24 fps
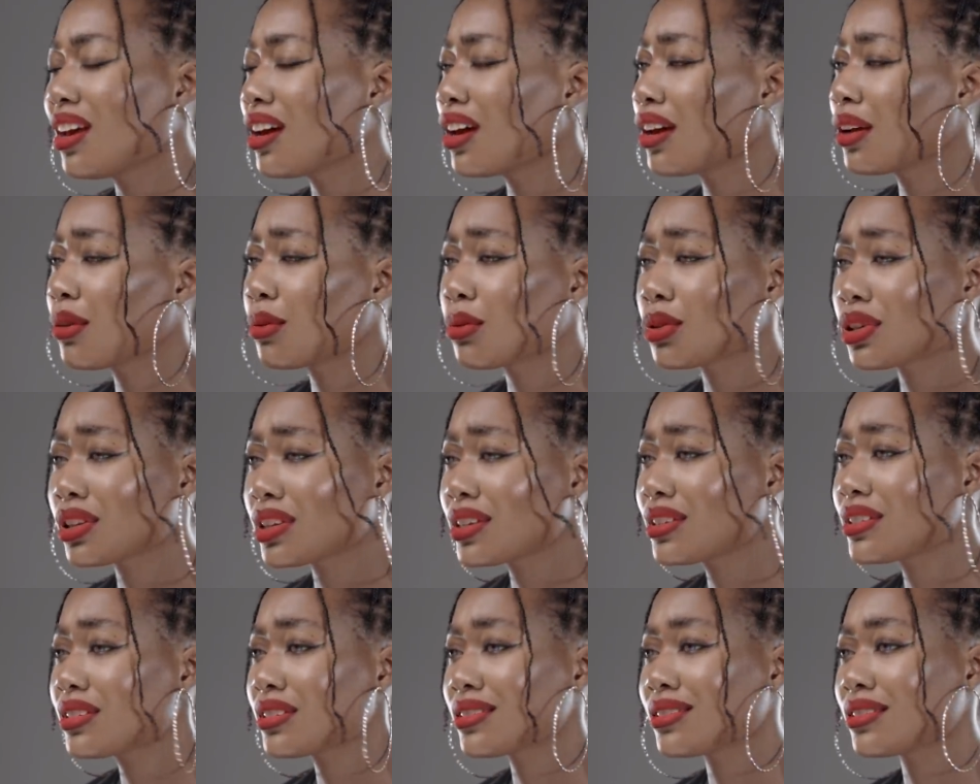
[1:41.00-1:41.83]
I really
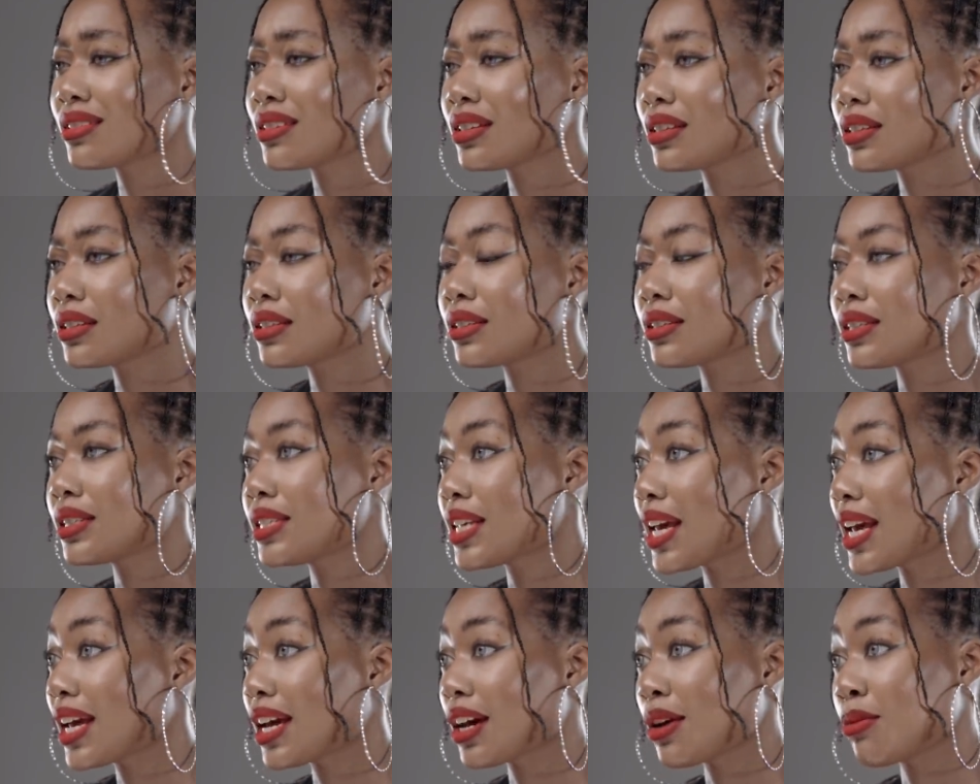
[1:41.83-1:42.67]
just needed to
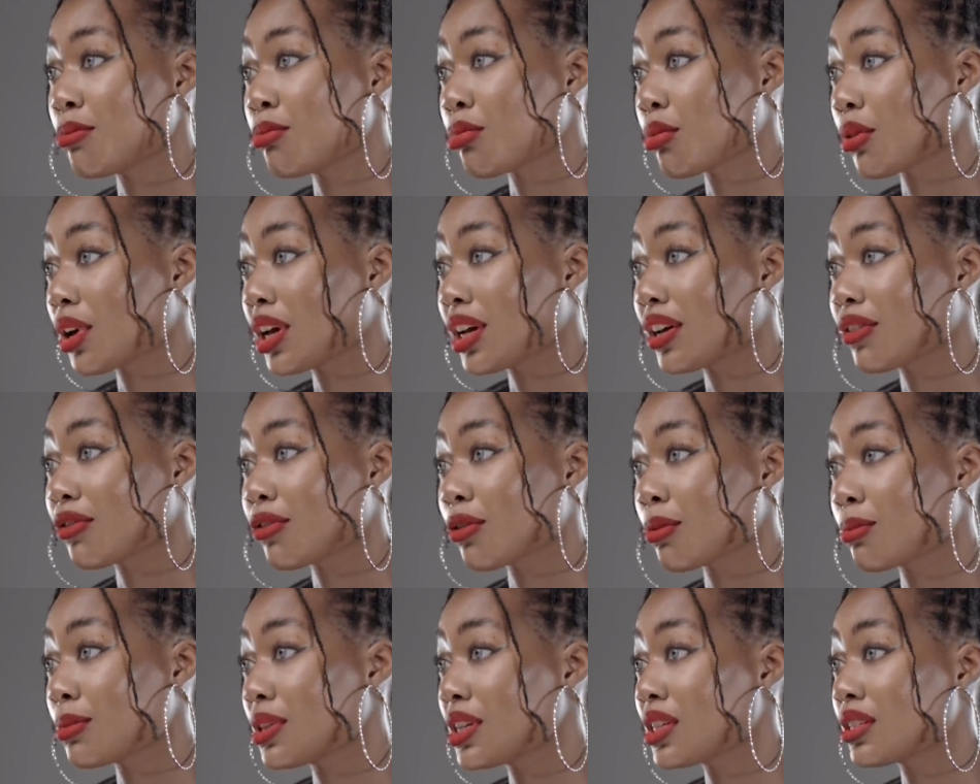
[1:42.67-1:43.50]
take a break
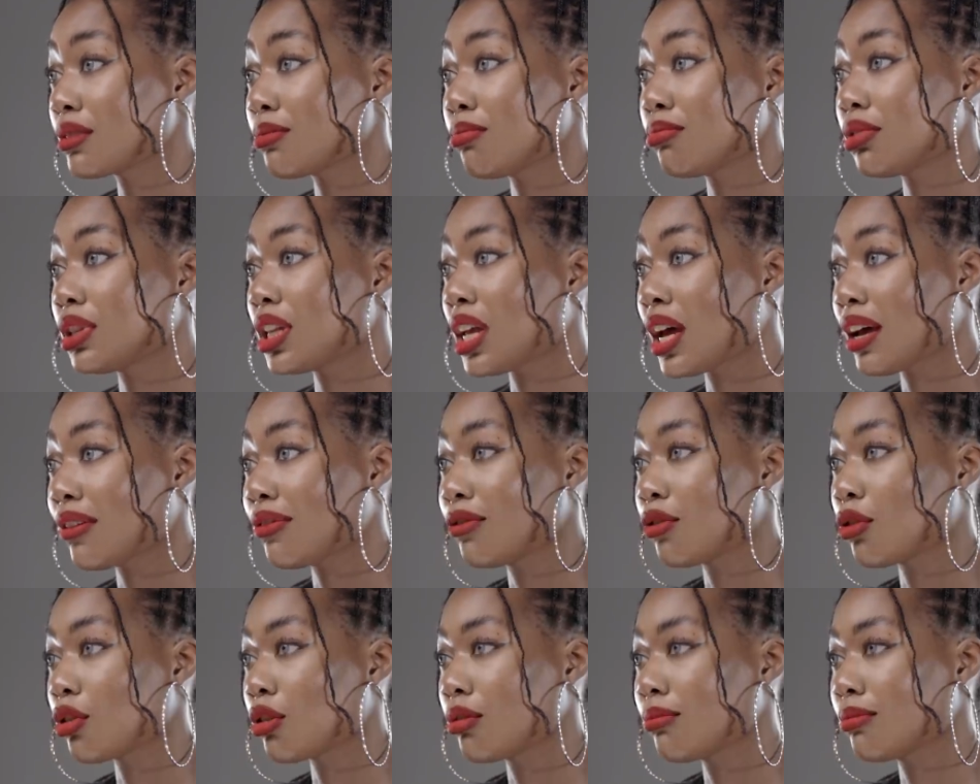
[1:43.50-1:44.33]
from this
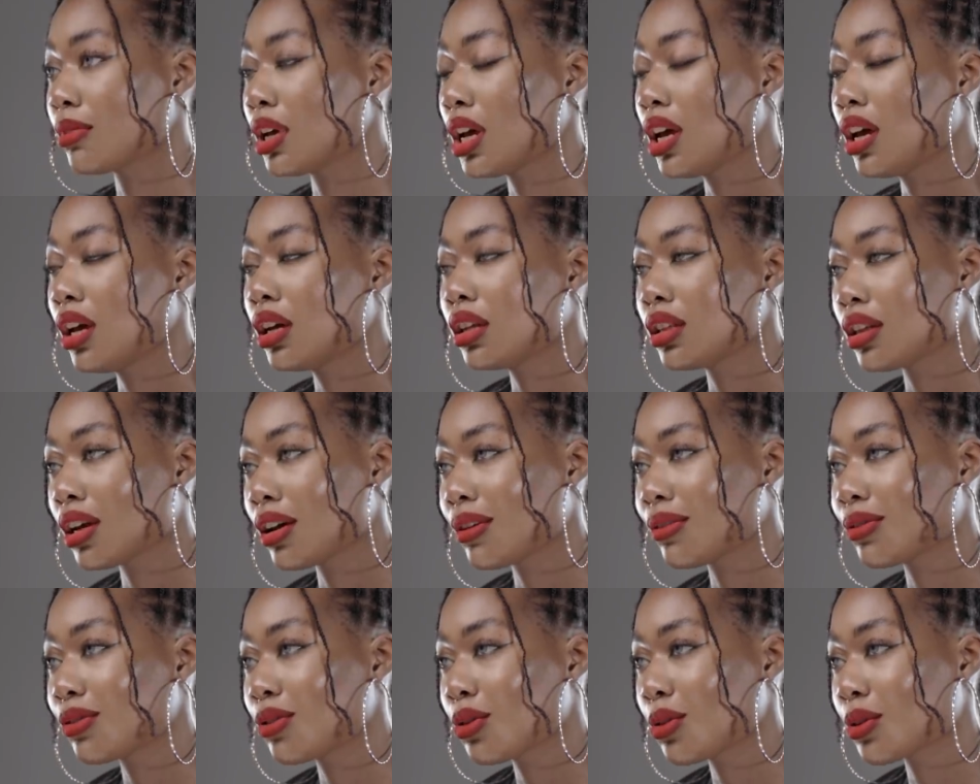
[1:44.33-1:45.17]
platform. Now,
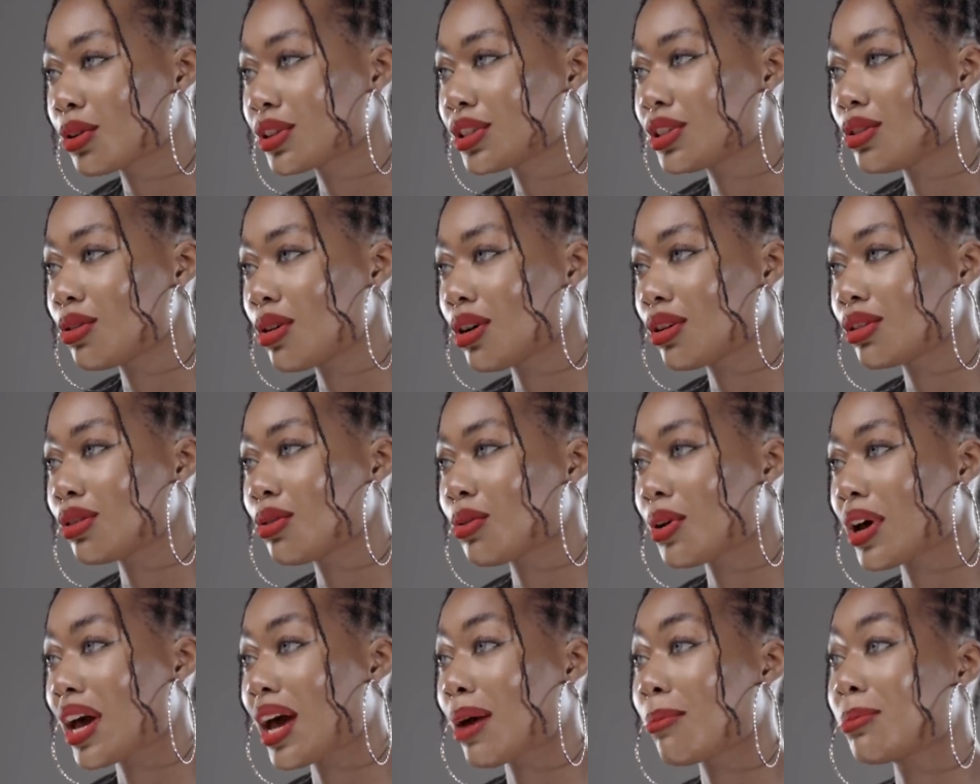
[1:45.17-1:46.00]
of course, you all know
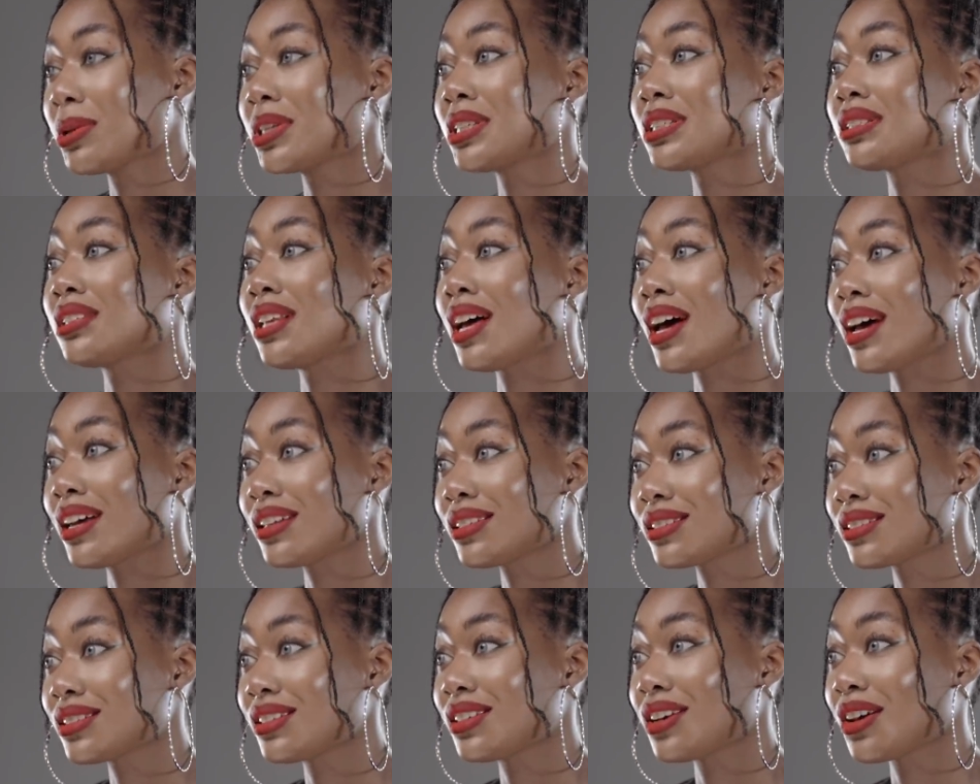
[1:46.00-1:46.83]
what happened
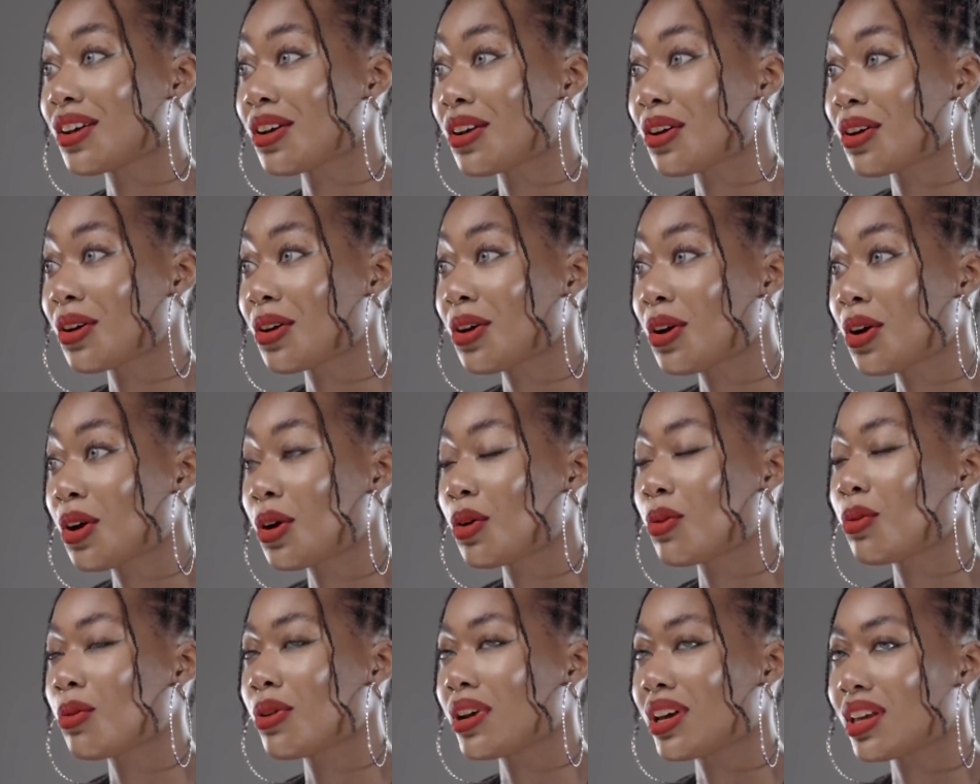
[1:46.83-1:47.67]
last year
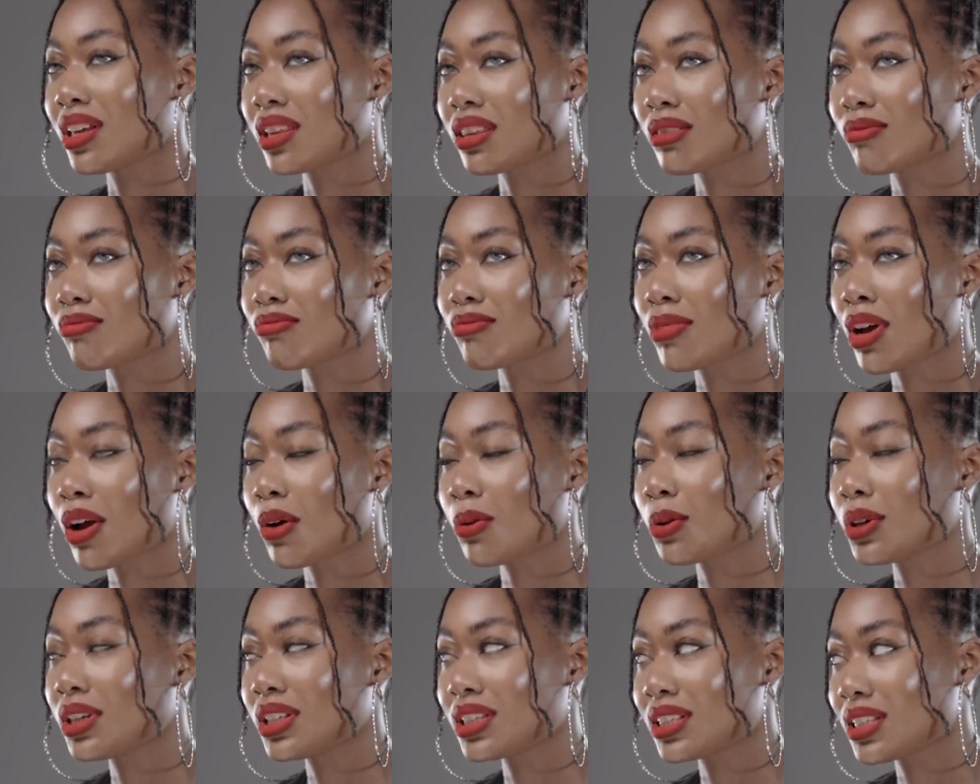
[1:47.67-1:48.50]
with, how are
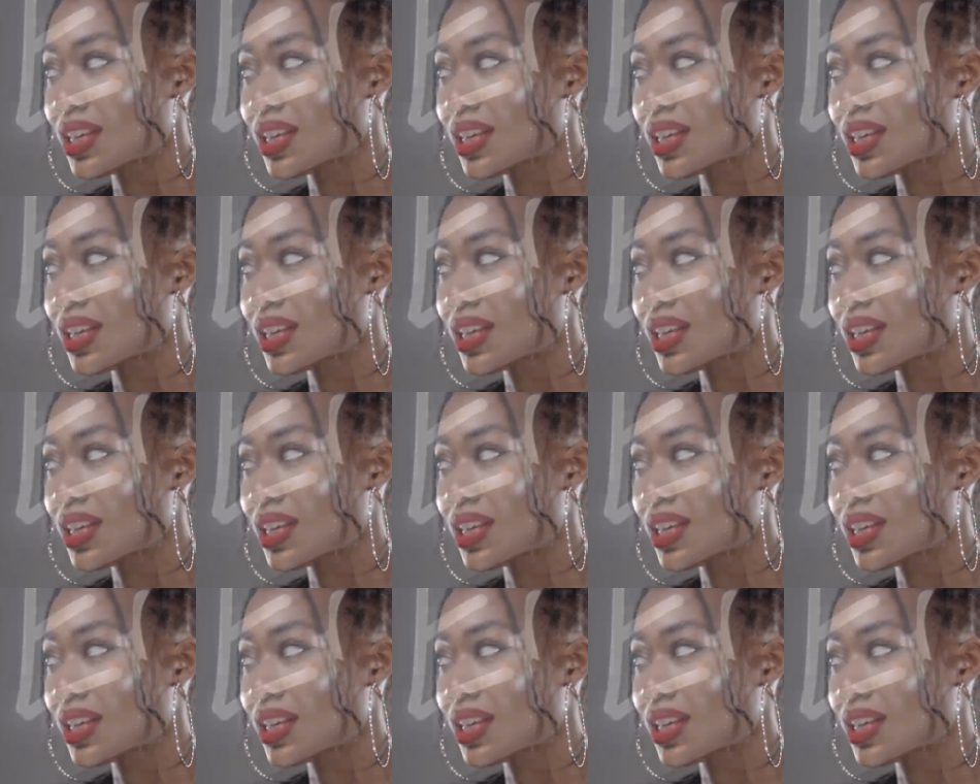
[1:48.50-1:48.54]
we gonna